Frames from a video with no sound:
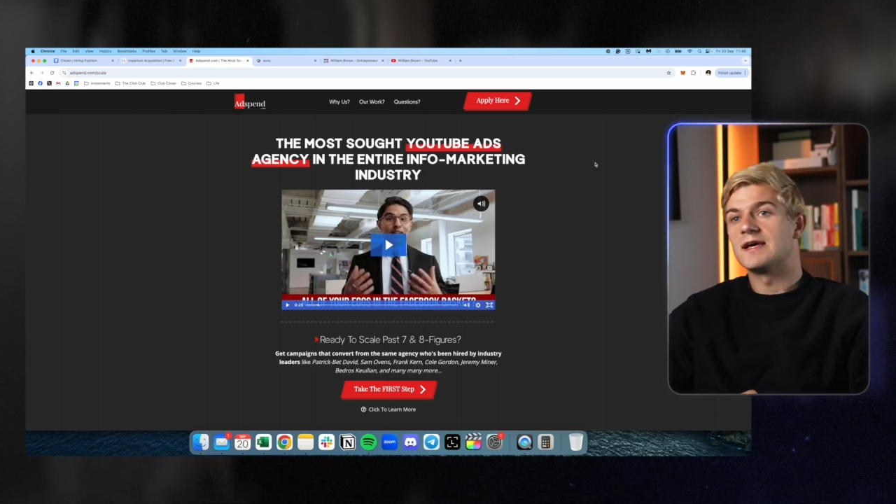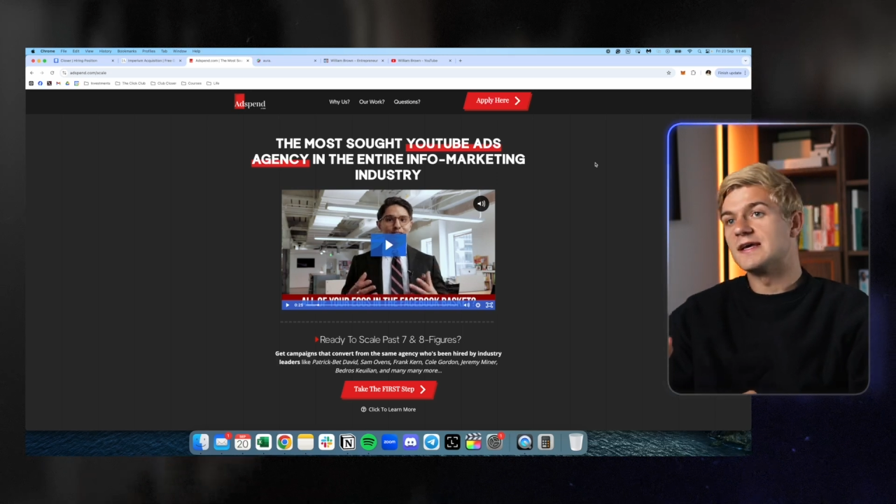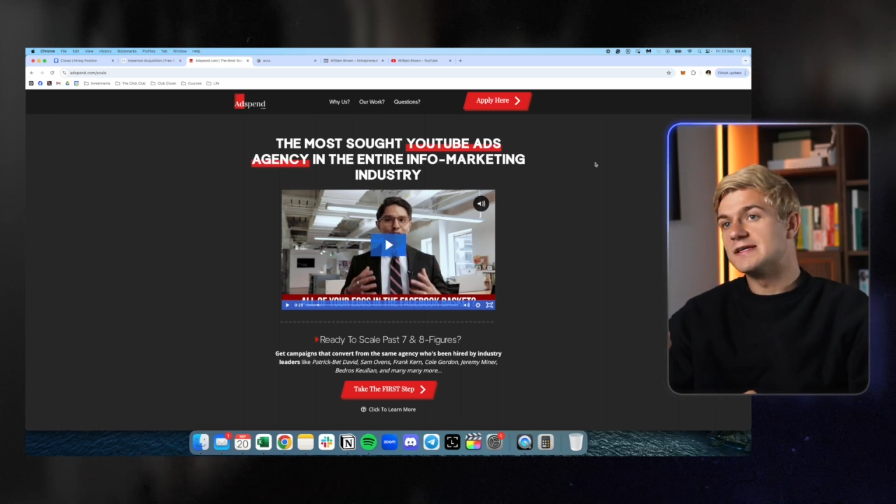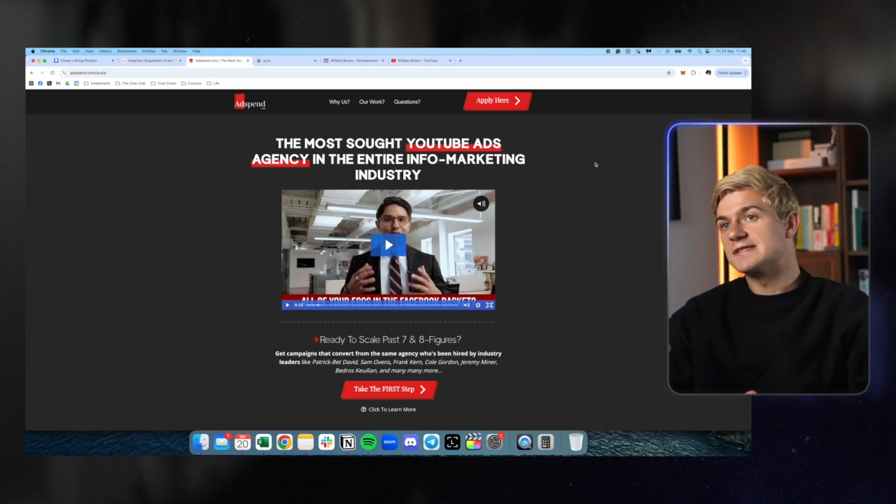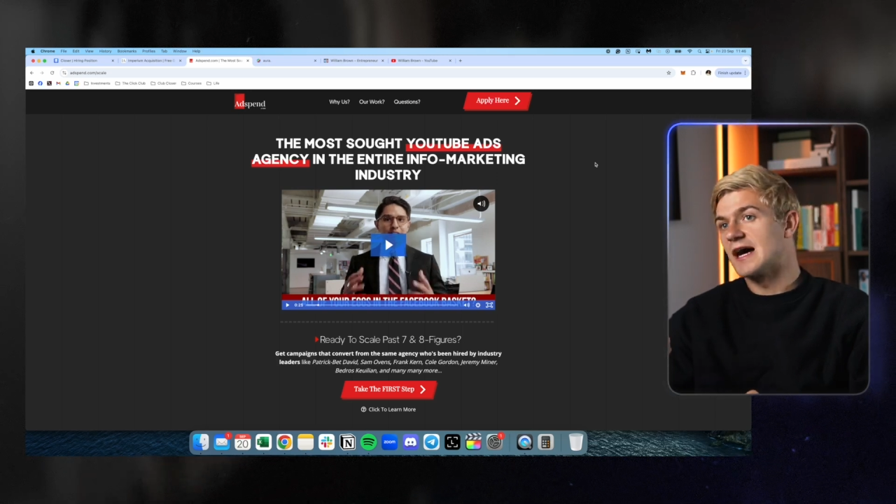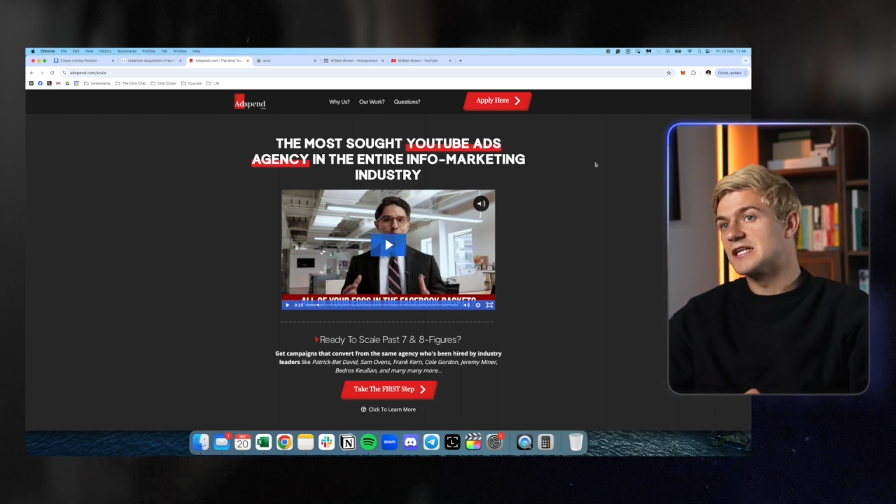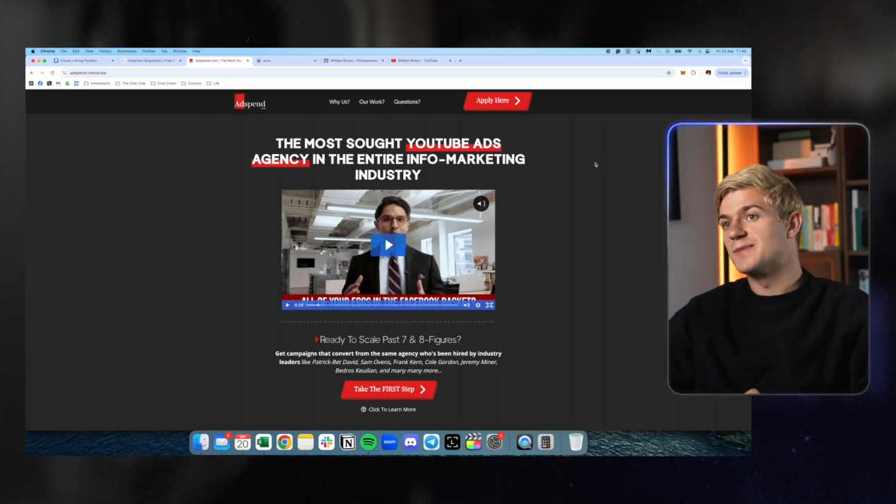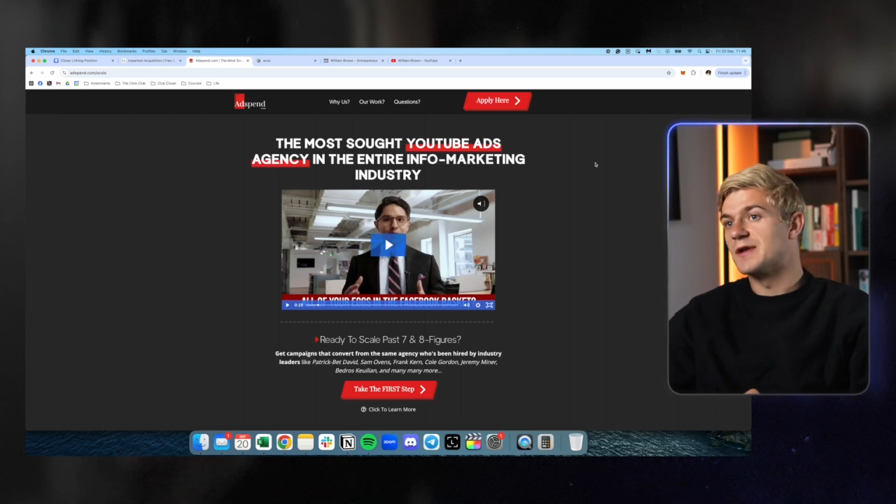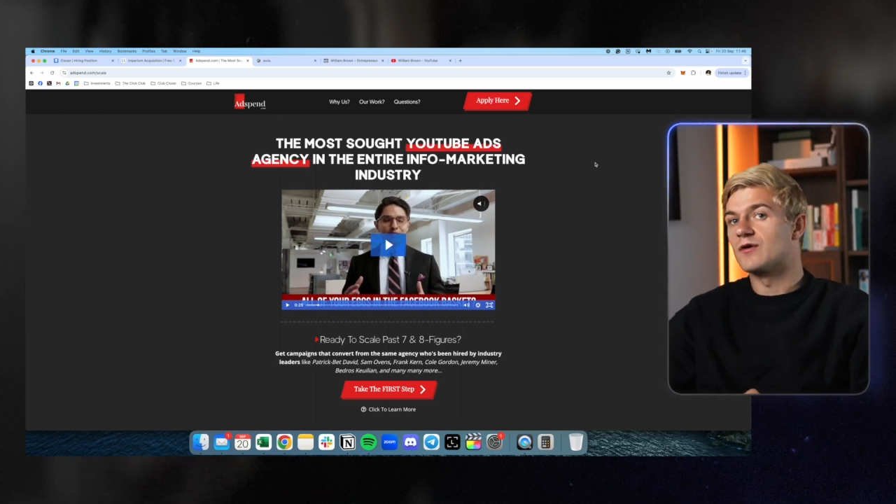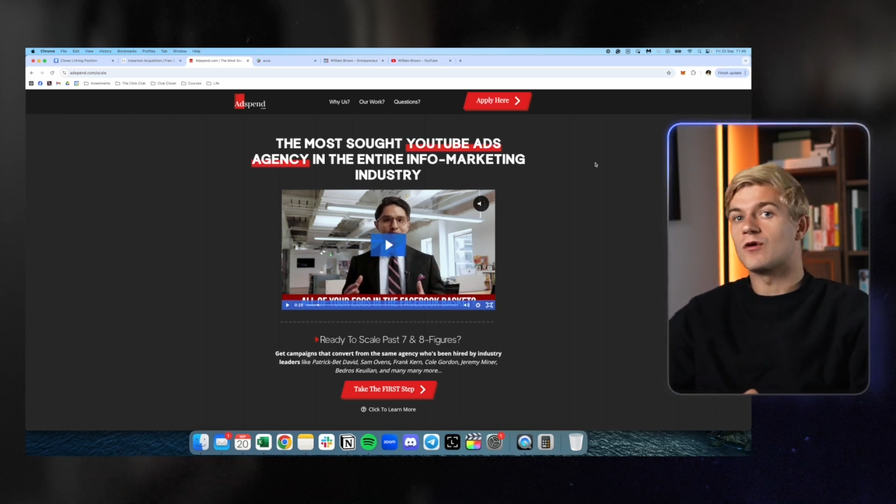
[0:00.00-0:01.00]
is
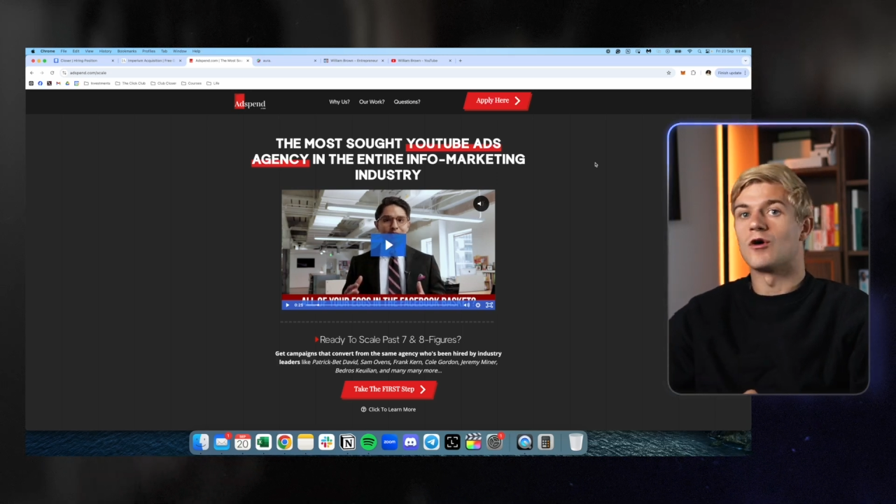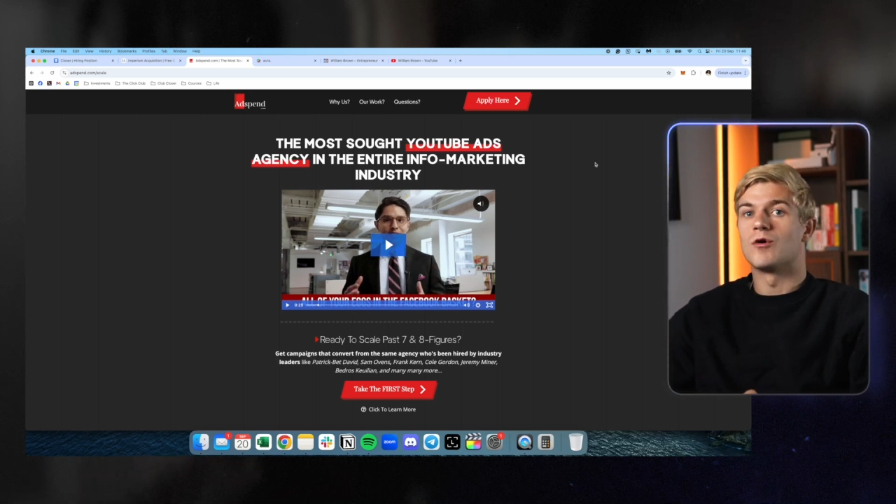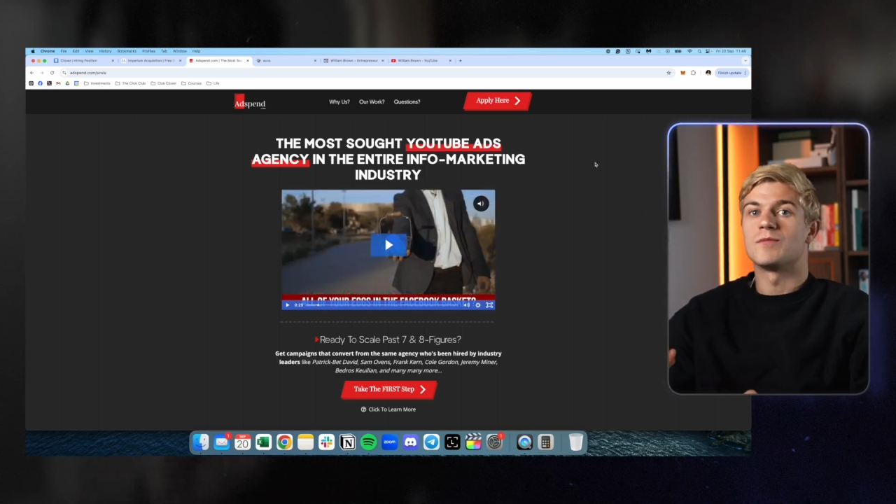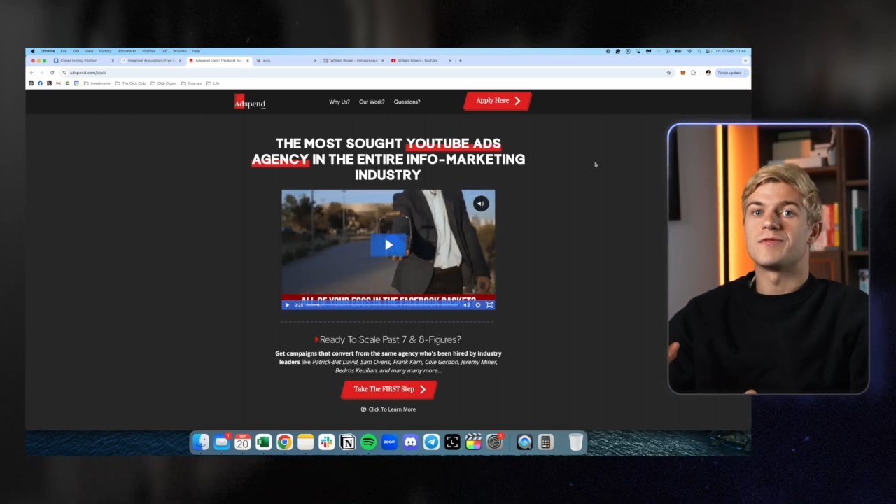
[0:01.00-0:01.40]
adspend.com.